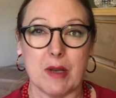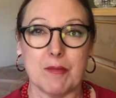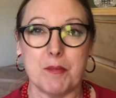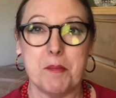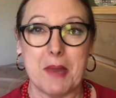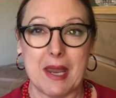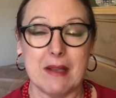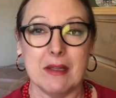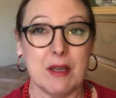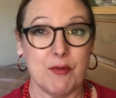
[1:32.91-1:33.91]

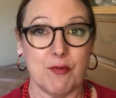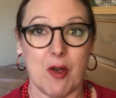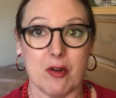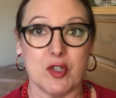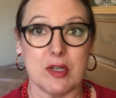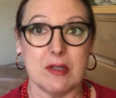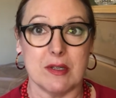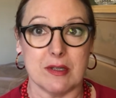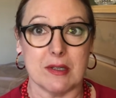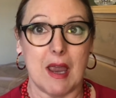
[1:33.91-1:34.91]
mainly function the
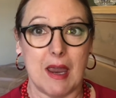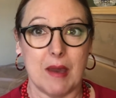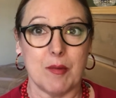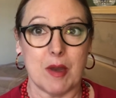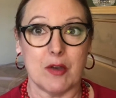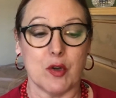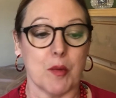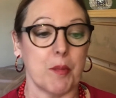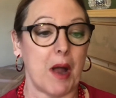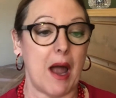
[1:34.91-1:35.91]
same in your
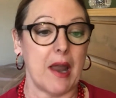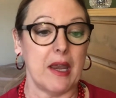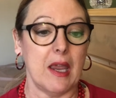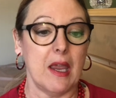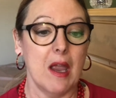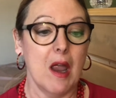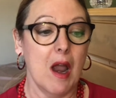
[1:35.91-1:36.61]
body.